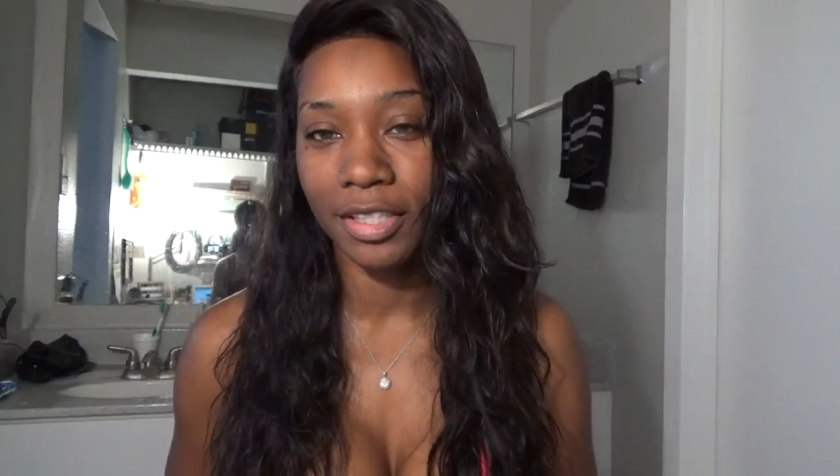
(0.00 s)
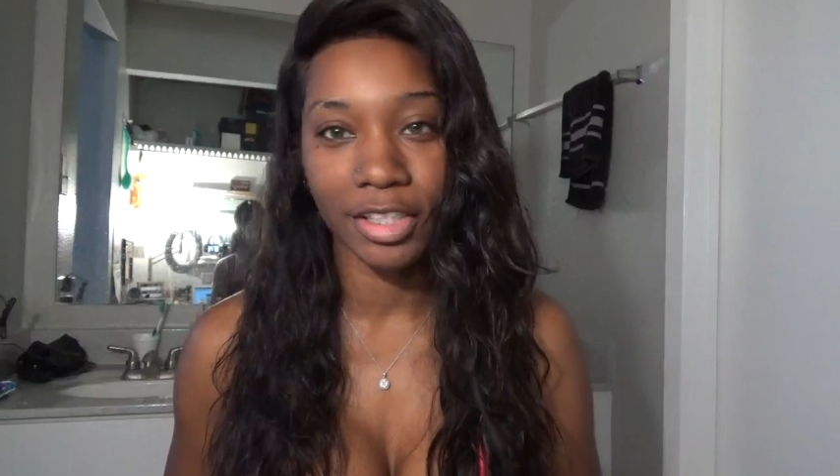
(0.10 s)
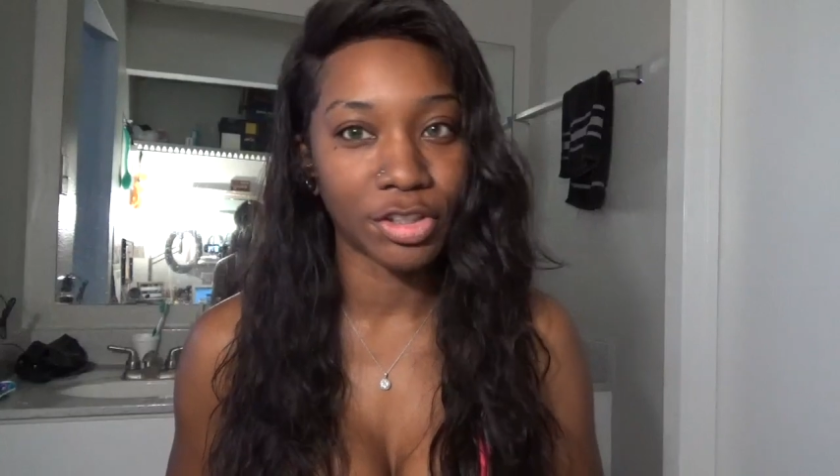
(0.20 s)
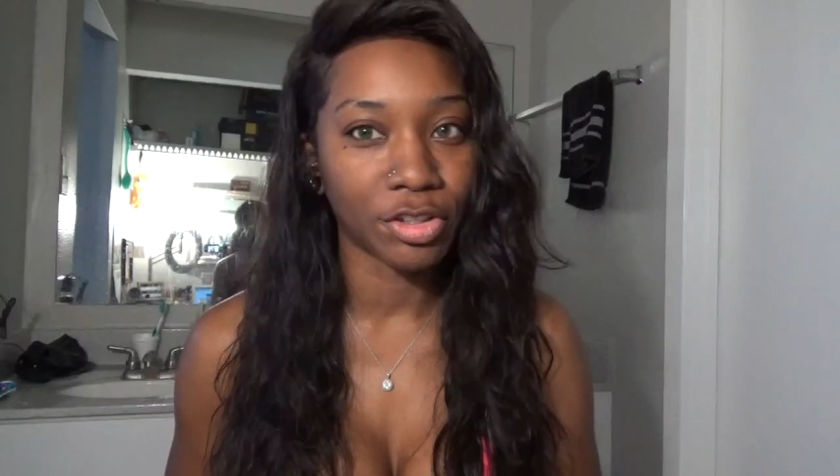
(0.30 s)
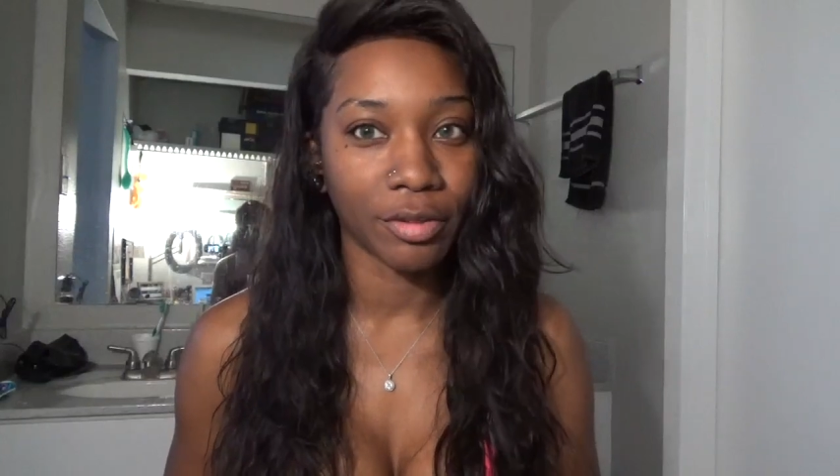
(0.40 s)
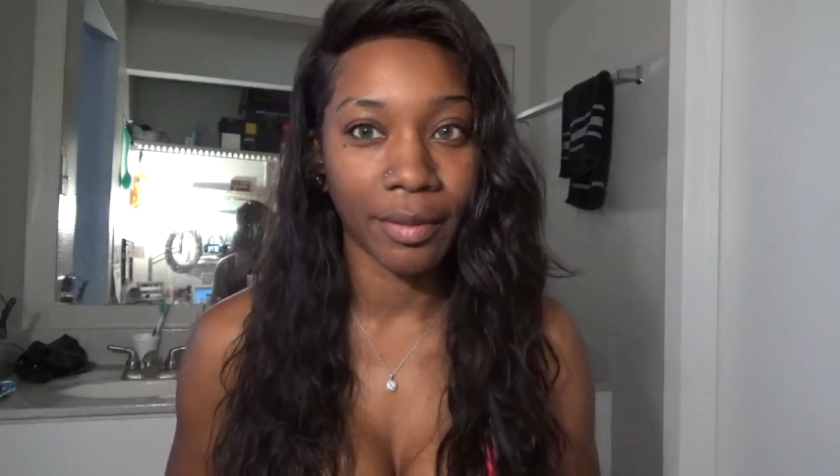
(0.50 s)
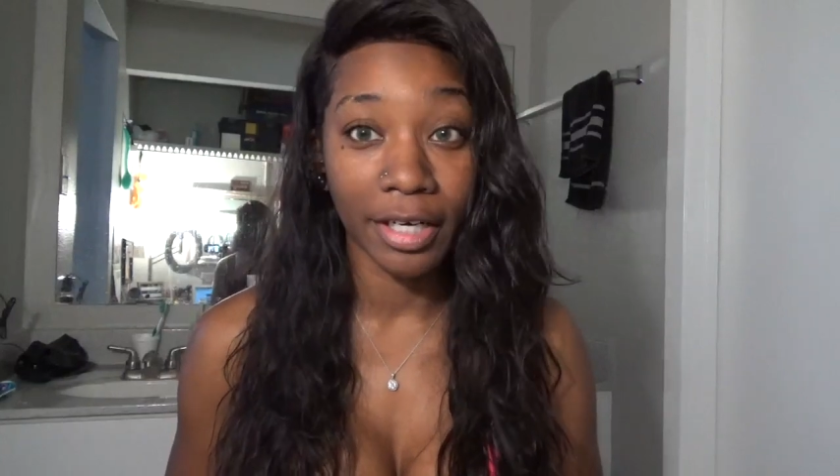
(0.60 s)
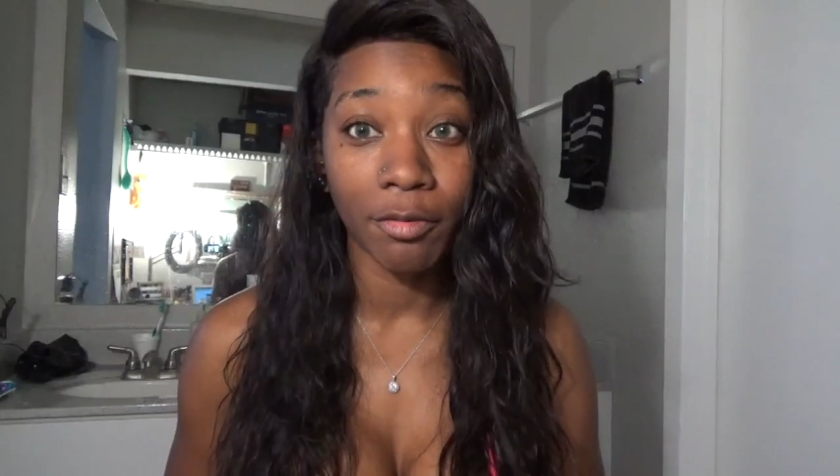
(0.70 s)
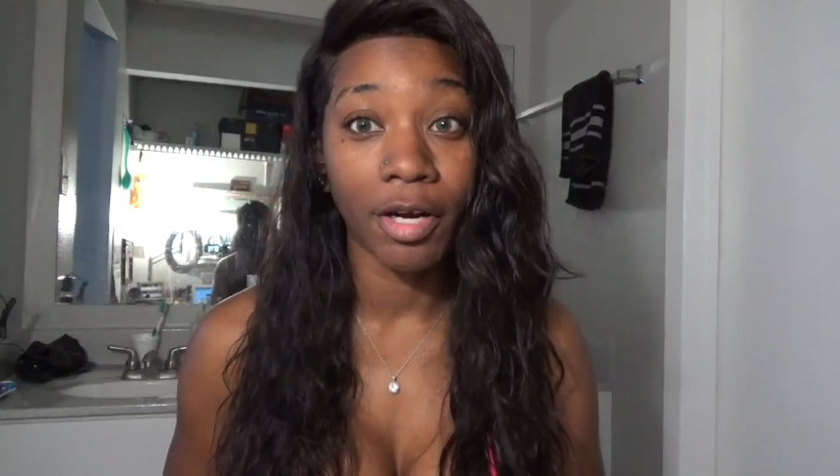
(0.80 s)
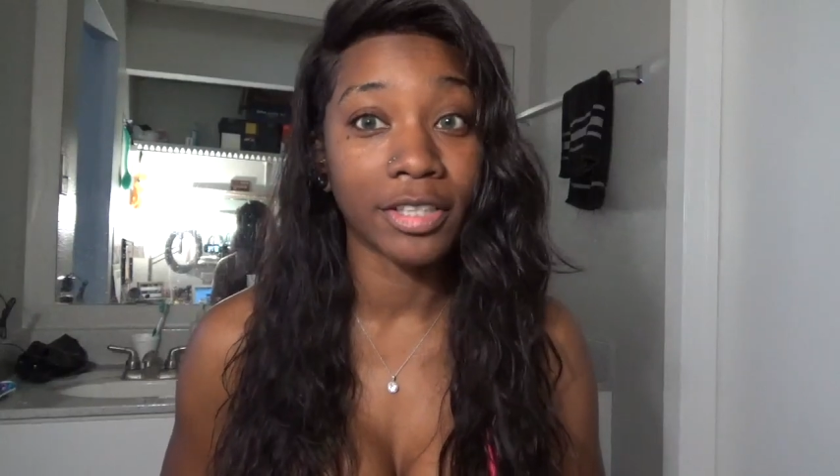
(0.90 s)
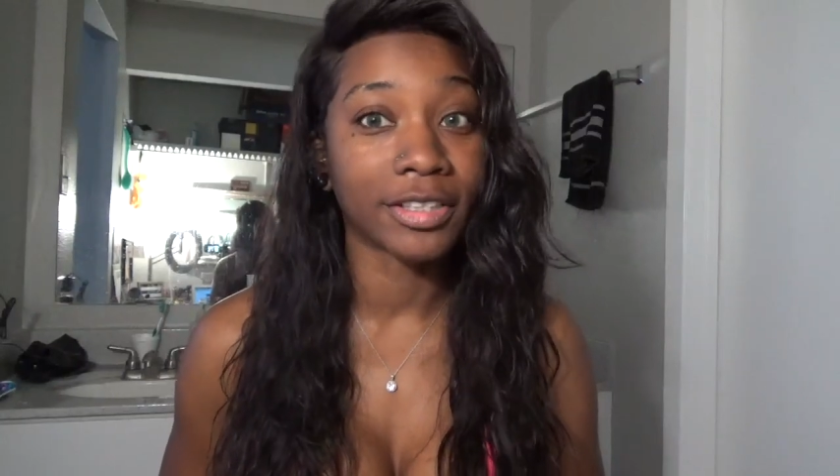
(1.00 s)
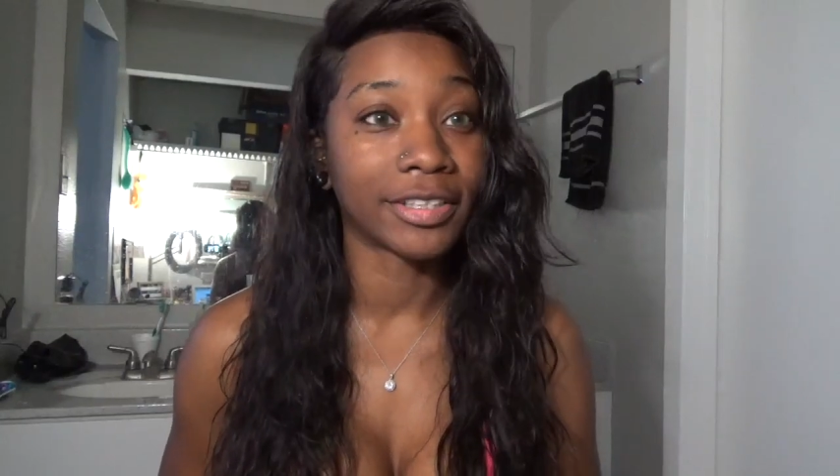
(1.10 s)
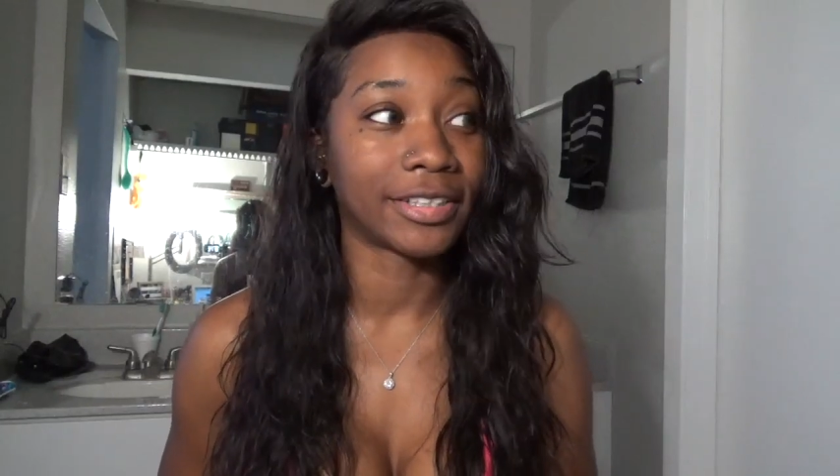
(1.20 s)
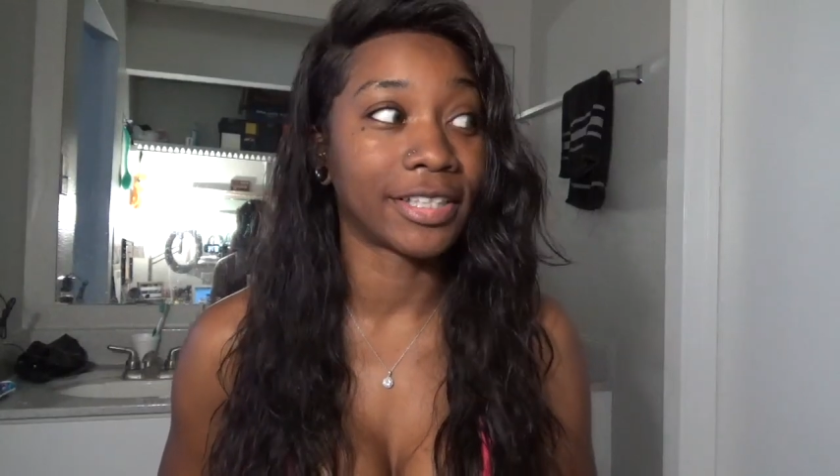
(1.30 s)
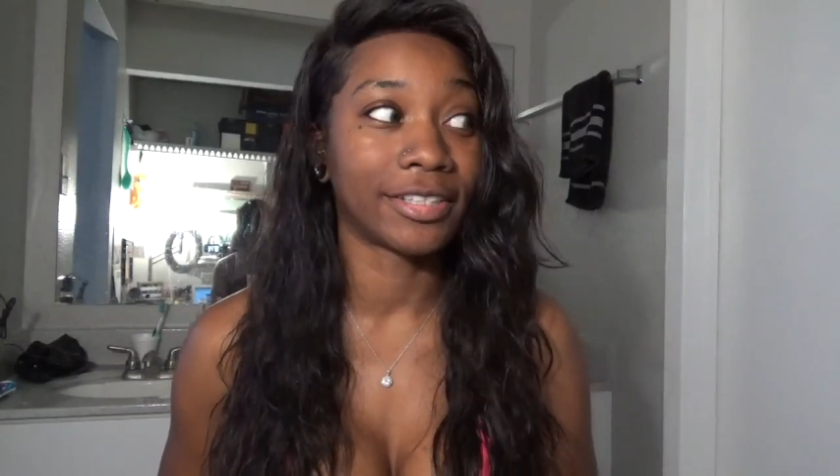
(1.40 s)
conditioner body wash
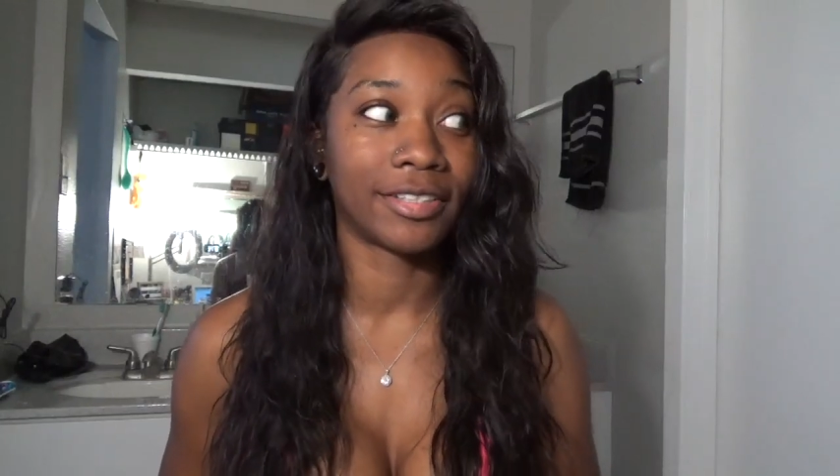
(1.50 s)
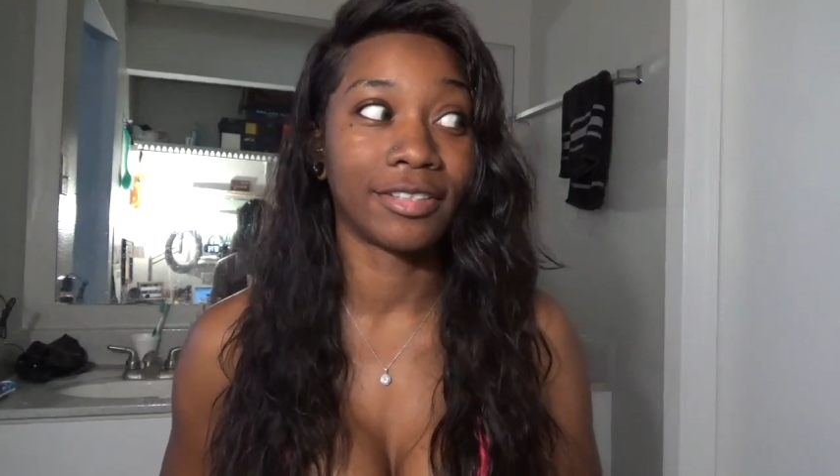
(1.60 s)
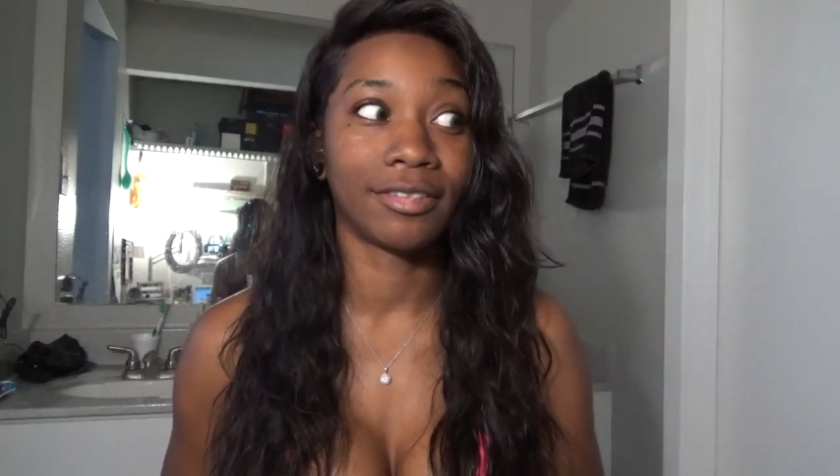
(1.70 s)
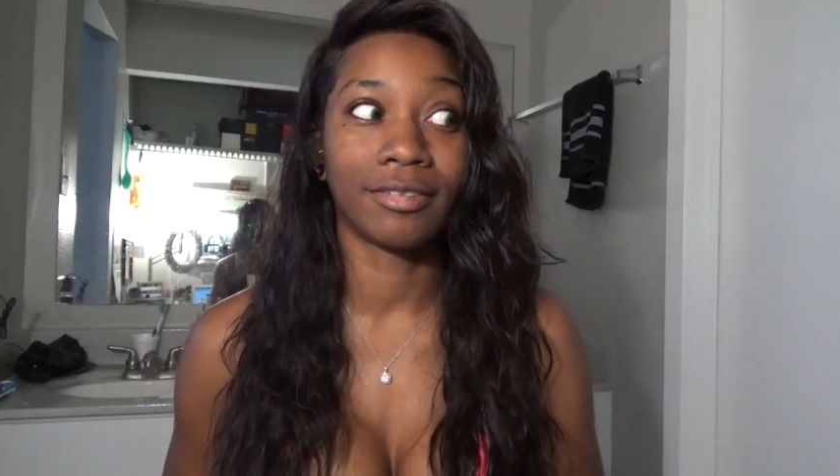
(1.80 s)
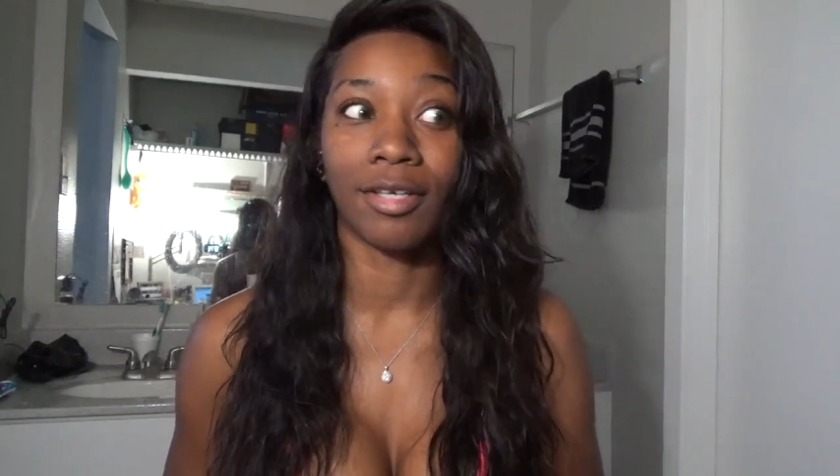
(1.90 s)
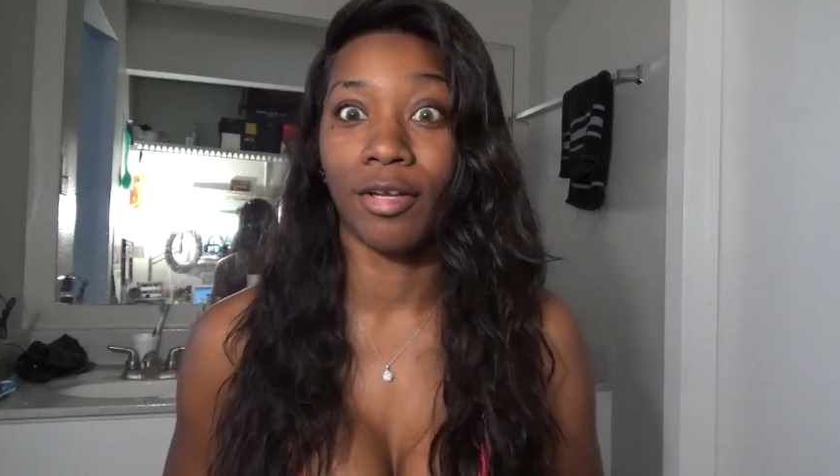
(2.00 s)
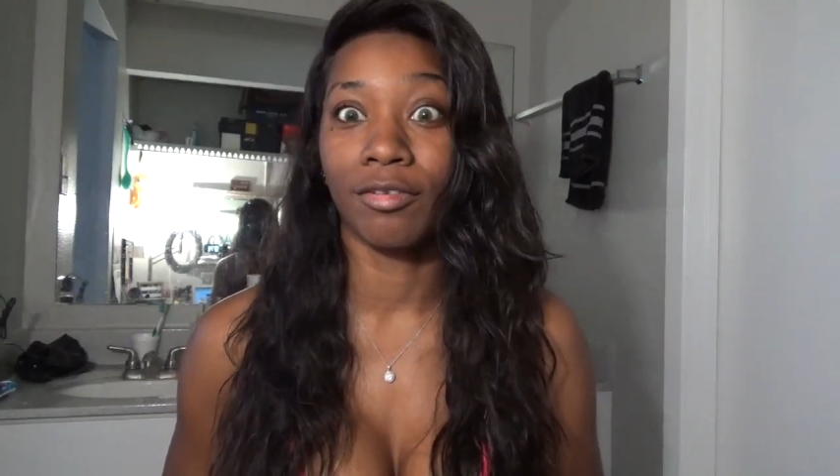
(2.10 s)
because that's